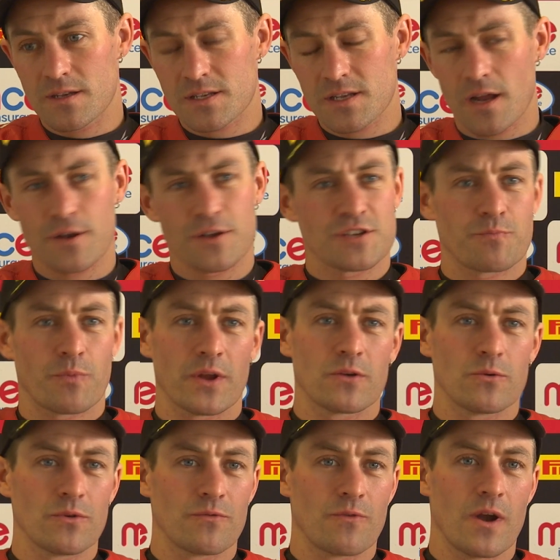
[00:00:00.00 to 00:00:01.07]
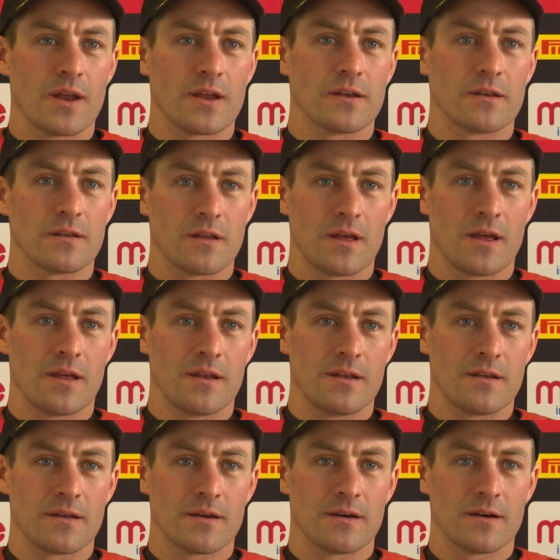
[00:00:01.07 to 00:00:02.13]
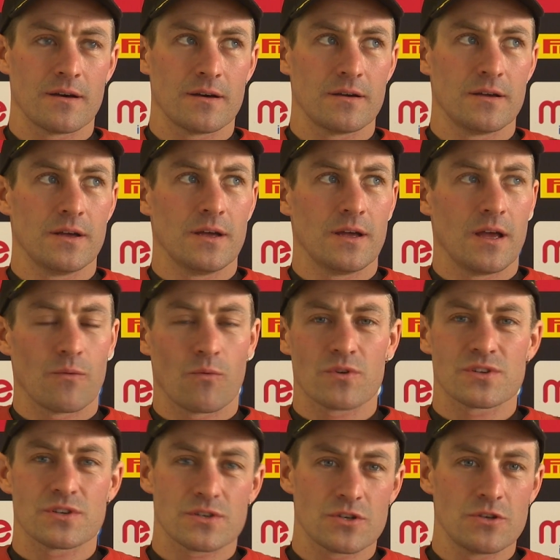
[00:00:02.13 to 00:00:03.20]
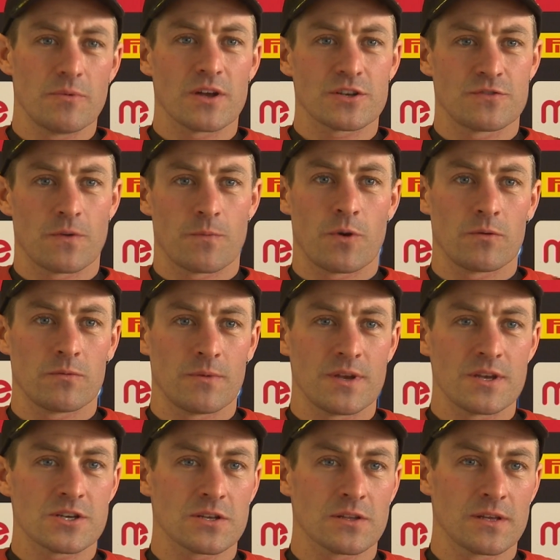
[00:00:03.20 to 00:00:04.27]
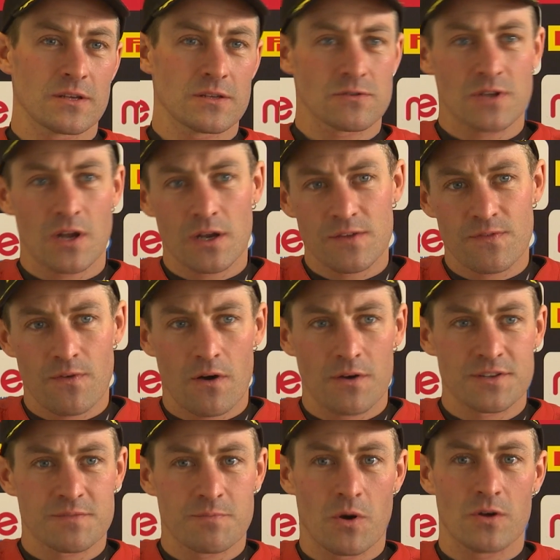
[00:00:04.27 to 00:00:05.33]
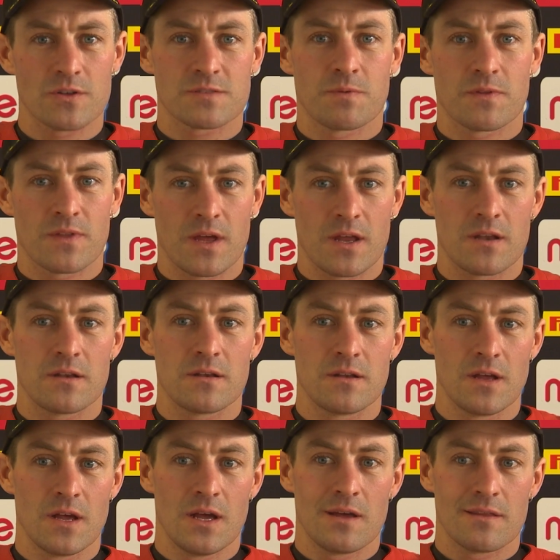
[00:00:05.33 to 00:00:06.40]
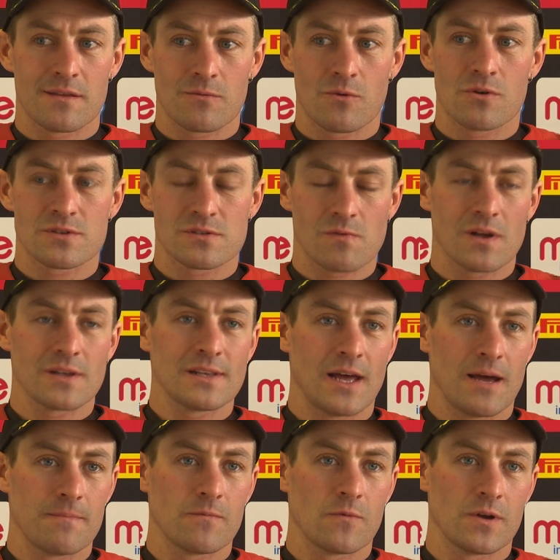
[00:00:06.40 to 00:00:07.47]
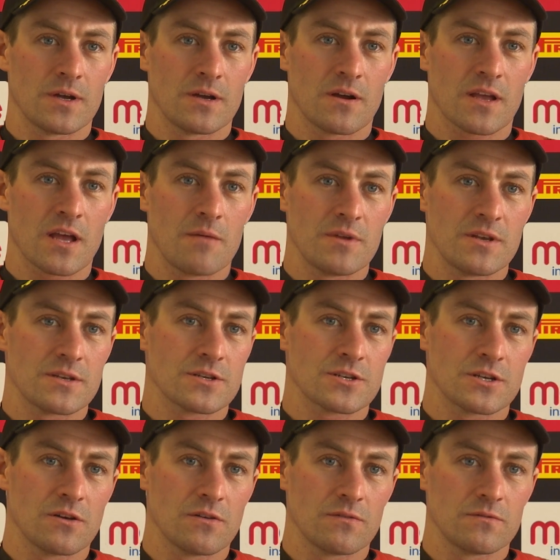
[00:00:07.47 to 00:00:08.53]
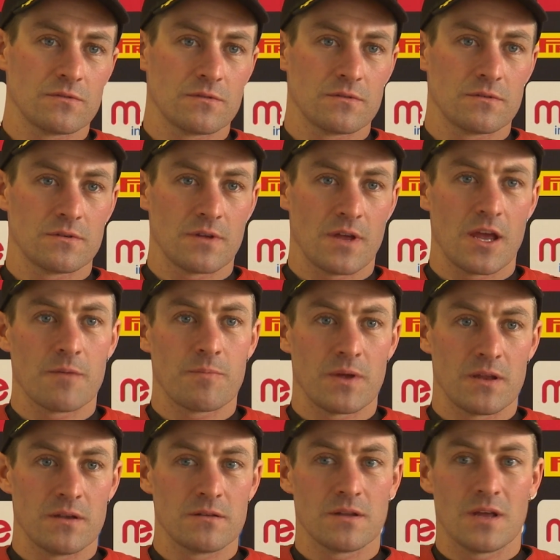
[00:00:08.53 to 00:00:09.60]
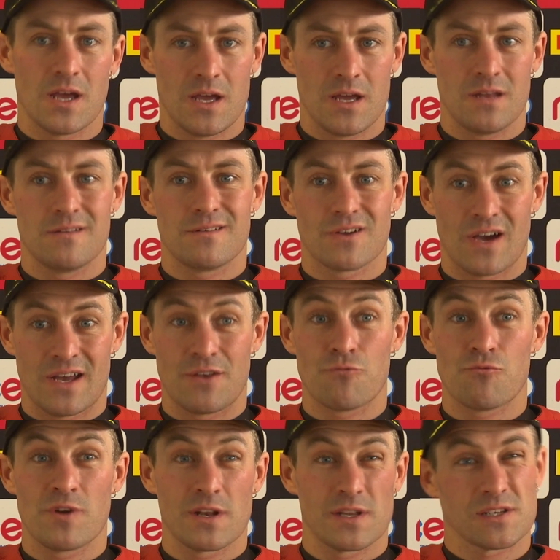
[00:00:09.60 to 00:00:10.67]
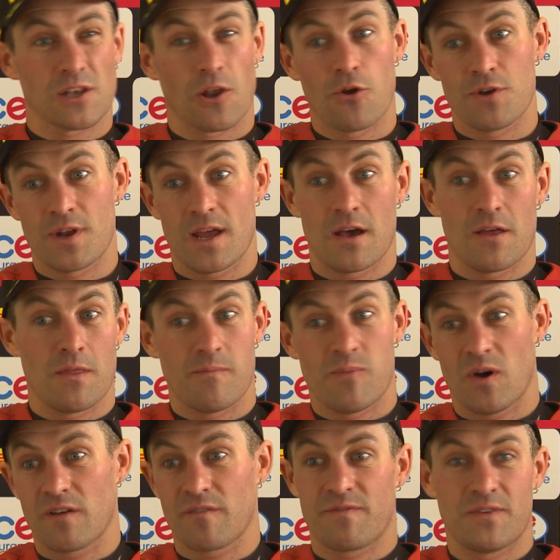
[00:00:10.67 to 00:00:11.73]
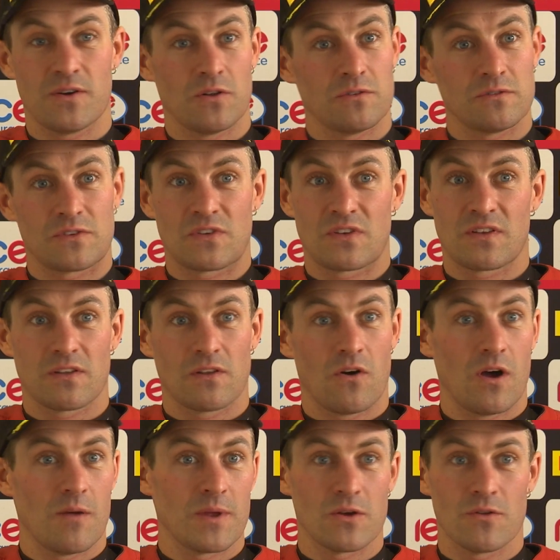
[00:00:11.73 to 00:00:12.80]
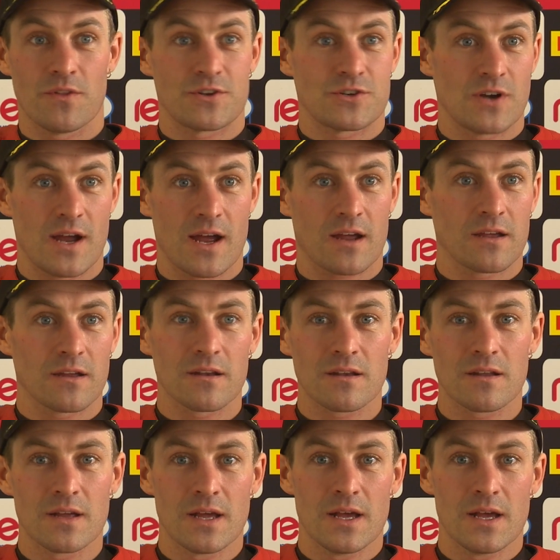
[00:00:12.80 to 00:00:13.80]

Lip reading: started to sprinkle with rain, and it wasn't too much of a problem initially because it was only fine spots, but then there was one lap where I come into Shell hairpin and I had to really slow down. The bike felt slimy on the track, and